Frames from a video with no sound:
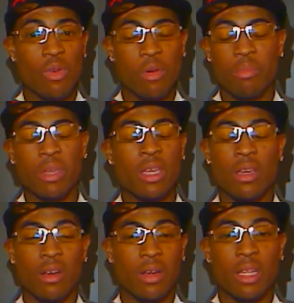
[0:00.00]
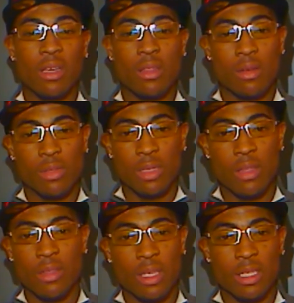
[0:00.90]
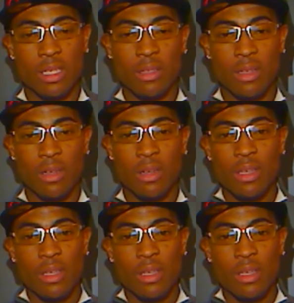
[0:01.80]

or Bing or any of those other things out there,